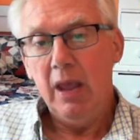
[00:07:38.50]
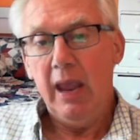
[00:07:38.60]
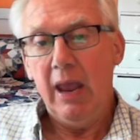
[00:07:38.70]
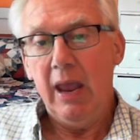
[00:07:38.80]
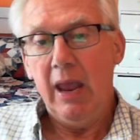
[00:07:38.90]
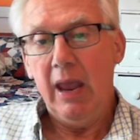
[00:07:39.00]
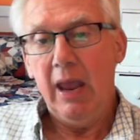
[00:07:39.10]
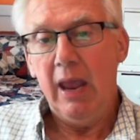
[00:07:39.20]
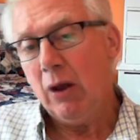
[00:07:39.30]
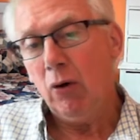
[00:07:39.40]
and we put
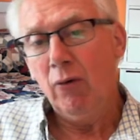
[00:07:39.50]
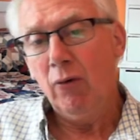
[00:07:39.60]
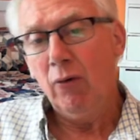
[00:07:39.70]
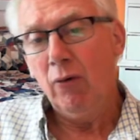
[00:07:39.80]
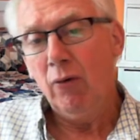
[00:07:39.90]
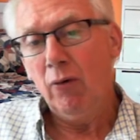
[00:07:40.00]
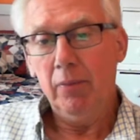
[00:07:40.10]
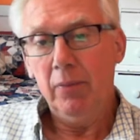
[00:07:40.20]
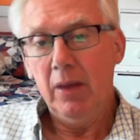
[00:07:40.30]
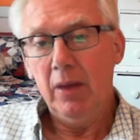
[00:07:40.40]
that over
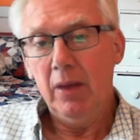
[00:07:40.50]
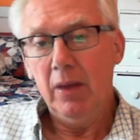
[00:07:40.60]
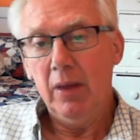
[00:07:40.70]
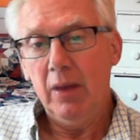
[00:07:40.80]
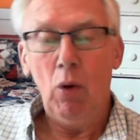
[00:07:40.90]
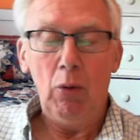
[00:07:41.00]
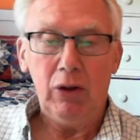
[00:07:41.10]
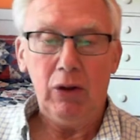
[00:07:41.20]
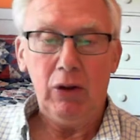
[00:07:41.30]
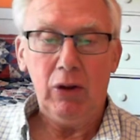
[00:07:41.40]
what we
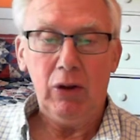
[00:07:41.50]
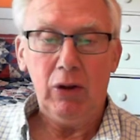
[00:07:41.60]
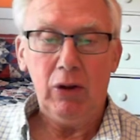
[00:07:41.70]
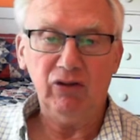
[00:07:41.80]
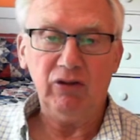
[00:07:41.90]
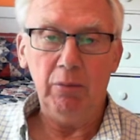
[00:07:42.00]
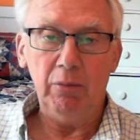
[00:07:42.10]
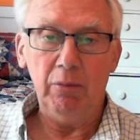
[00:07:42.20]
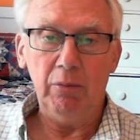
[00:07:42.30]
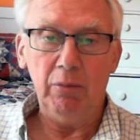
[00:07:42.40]
call an
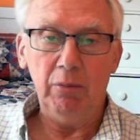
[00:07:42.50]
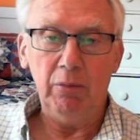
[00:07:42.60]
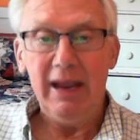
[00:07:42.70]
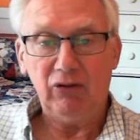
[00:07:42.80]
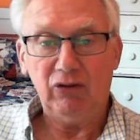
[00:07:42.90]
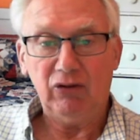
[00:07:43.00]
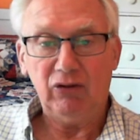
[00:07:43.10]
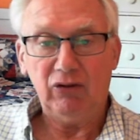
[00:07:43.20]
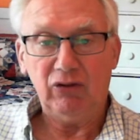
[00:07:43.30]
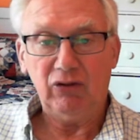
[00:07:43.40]
estimated base.
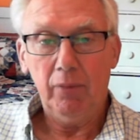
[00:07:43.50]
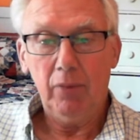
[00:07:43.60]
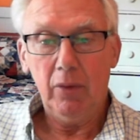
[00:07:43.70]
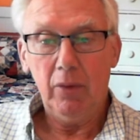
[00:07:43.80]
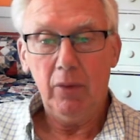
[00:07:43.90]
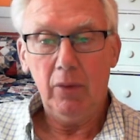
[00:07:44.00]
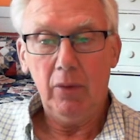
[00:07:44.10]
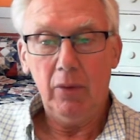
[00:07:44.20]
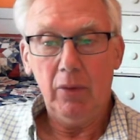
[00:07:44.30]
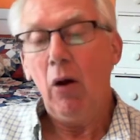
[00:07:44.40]

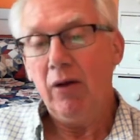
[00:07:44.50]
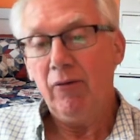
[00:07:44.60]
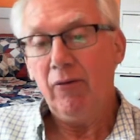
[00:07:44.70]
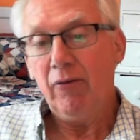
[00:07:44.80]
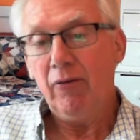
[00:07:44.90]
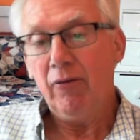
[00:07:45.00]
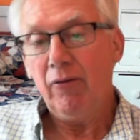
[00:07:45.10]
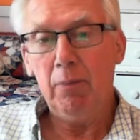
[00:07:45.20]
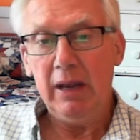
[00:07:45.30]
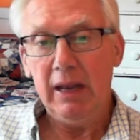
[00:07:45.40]
Now, if we have a
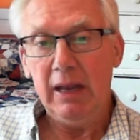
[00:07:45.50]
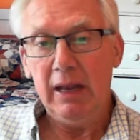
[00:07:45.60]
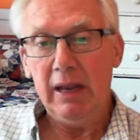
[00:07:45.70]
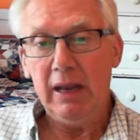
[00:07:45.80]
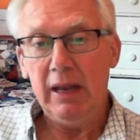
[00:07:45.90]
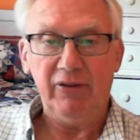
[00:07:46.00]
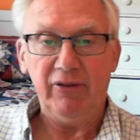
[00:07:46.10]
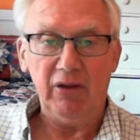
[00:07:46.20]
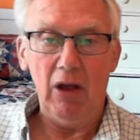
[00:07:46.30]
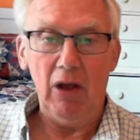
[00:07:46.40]
company that
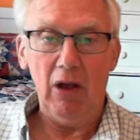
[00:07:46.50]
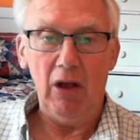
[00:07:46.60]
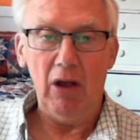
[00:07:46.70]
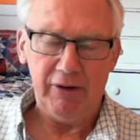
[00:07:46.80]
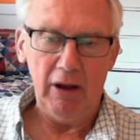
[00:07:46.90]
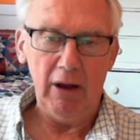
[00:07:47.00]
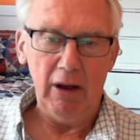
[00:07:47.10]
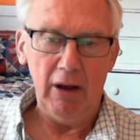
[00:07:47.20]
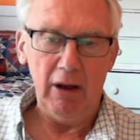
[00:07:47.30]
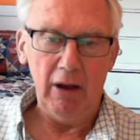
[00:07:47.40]
has a lot
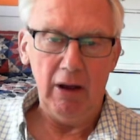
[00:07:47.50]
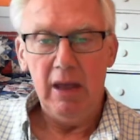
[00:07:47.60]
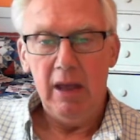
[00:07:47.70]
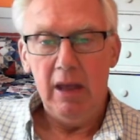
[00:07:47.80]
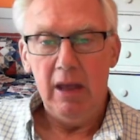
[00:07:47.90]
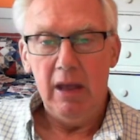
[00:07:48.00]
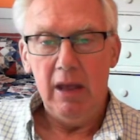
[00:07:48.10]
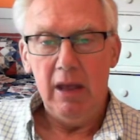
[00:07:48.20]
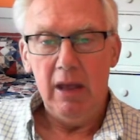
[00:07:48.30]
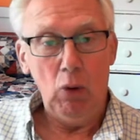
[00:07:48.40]
of
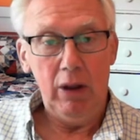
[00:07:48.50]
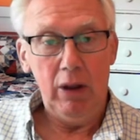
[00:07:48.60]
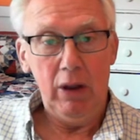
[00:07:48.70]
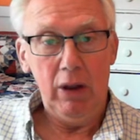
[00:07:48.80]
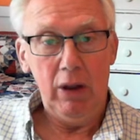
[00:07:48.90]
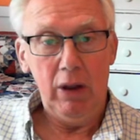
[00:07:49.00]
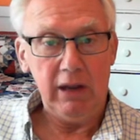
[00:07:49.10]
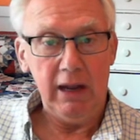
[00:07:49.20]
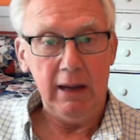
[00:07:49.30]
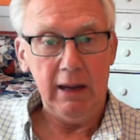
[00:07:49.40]
employees
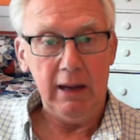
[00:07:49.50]
working,